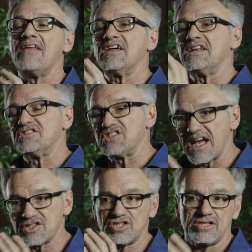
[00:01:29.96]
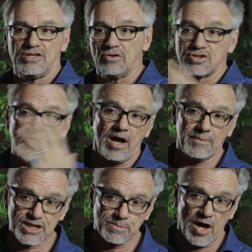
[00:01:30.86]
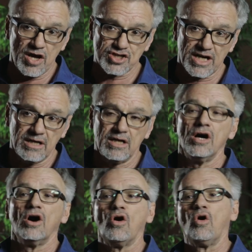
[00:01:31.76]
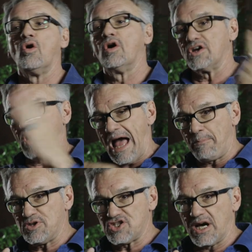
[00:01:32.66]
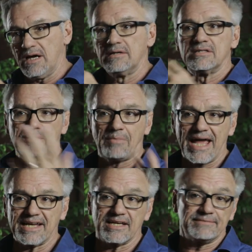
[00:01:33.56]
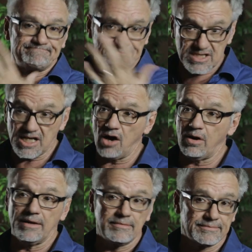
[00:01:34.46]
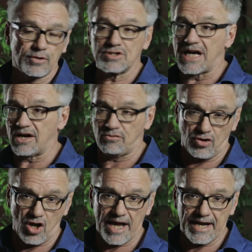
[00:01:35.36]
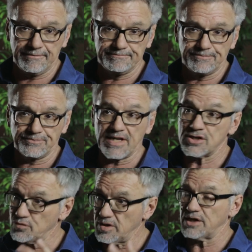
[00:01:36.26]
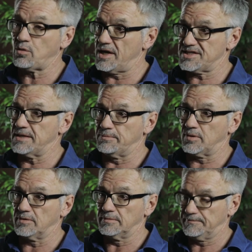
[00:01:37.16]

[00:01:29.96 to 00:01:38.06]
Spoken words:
and then adjust your time exposure or your aperture to make it slower or darker or lighter. It's really quite simple.